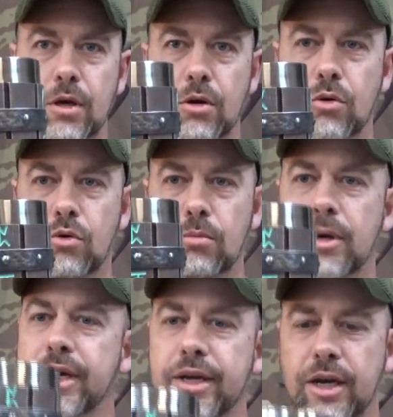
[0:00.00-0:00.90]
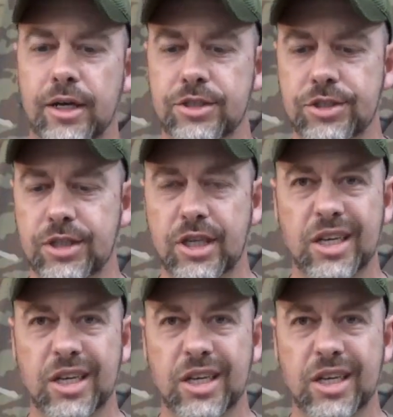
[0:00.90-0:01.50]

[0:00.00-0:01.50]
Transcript: Oh my gosh.